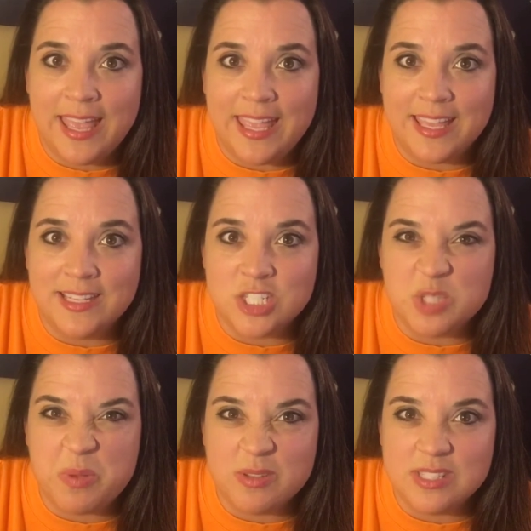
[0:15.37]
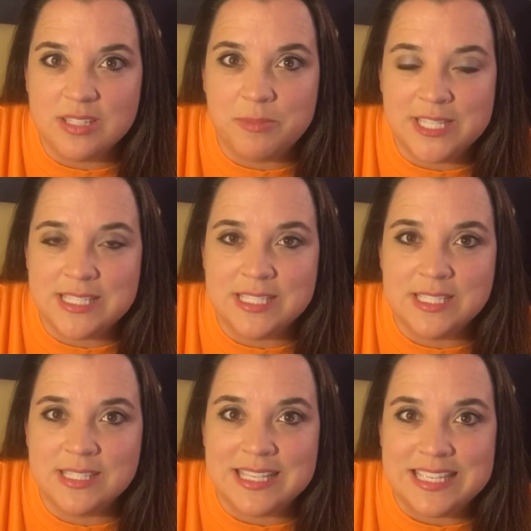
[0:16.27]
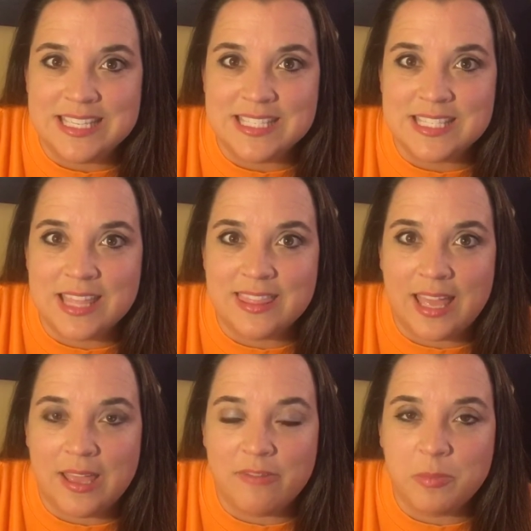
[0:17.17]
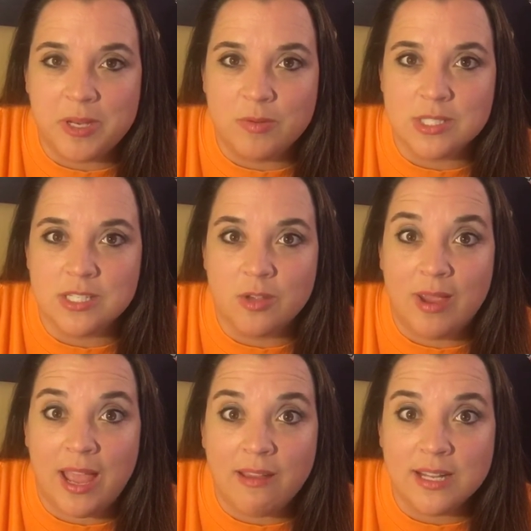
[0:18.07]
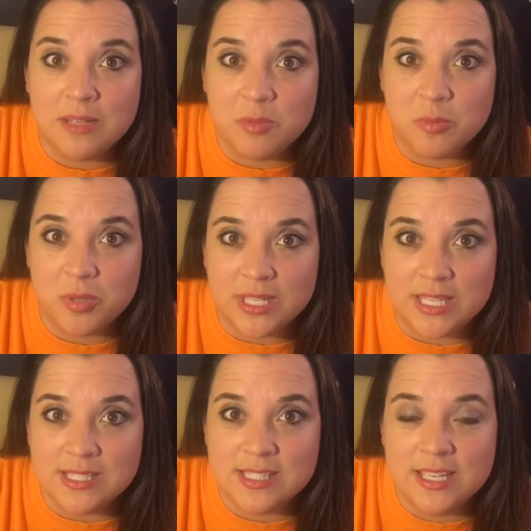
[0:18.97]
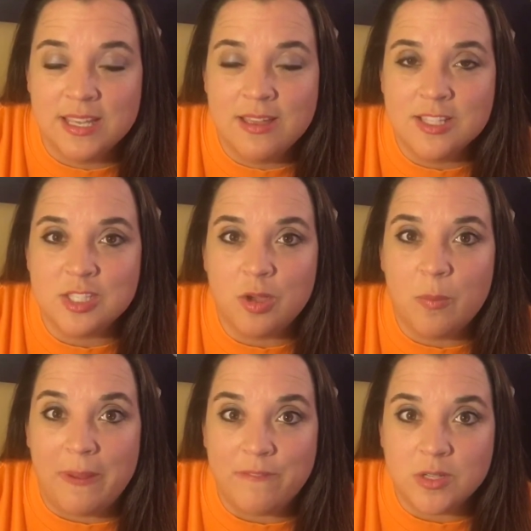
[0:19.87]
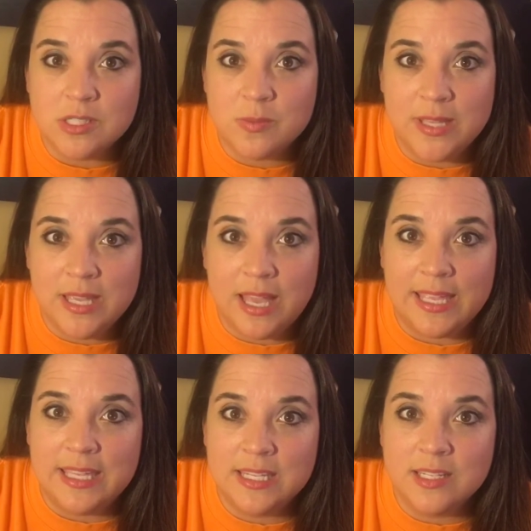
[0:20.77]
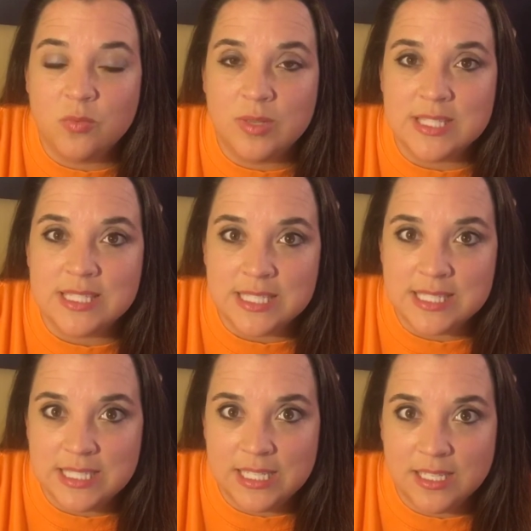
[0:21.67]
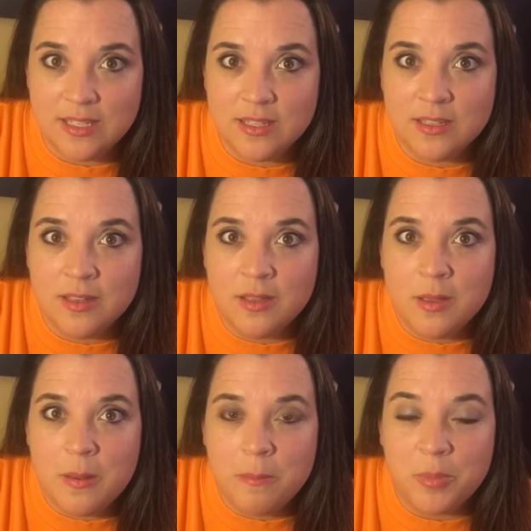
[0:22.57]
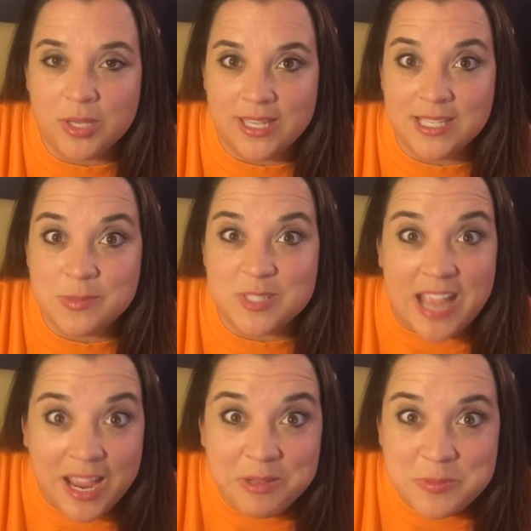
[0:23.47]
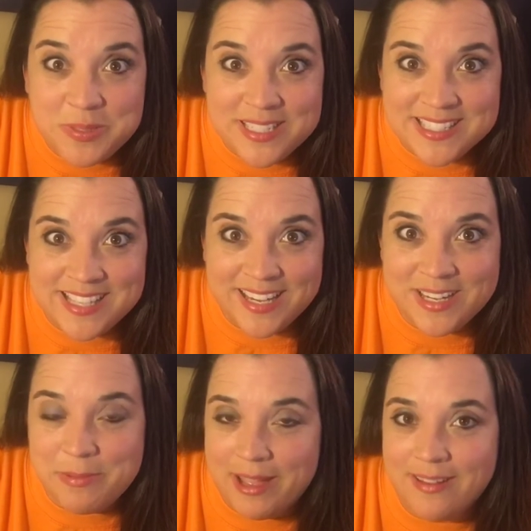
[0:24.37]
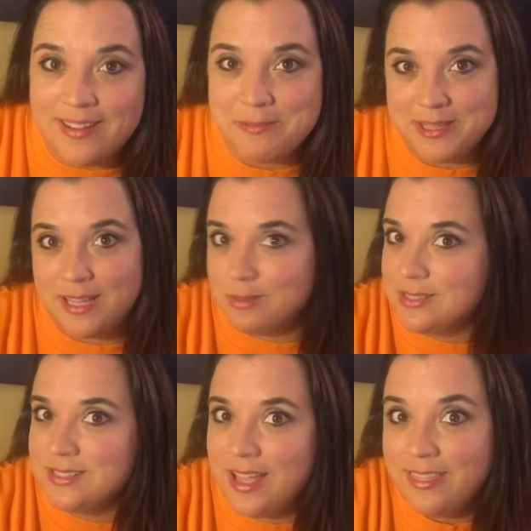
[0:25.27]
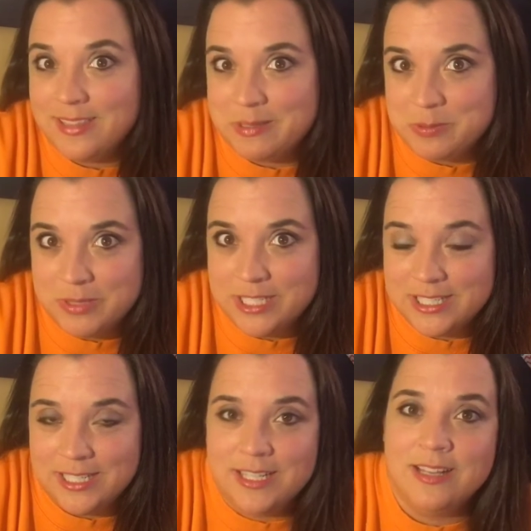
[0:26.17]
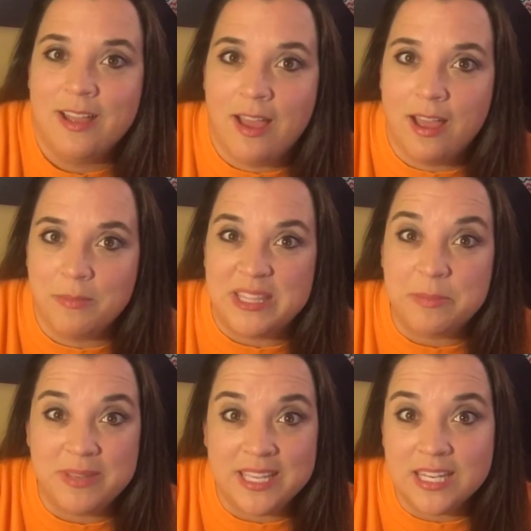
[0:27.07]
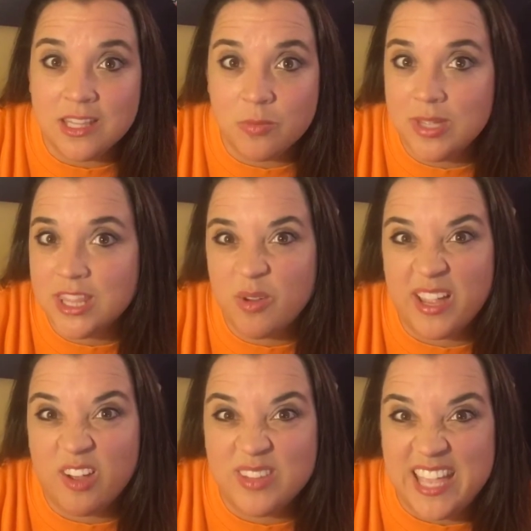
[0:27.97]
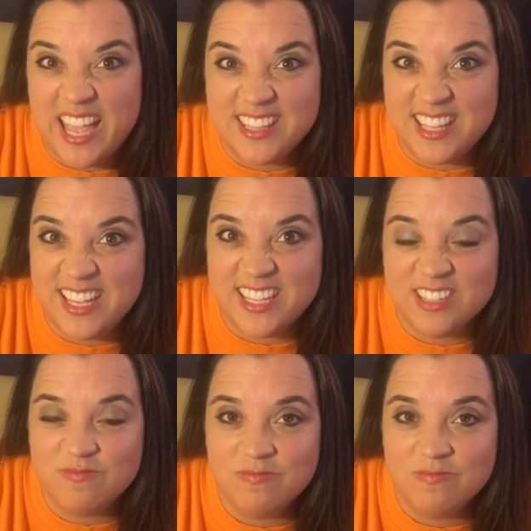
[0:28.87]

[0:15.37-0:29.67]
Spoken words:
and just posted places is that everybody wants to know how to get more bookings. So my first week, I ended with 16 bookings, which I was pretty excited about. I mean, I thought that was pretty good. At the beginning of the week, though, I only had like,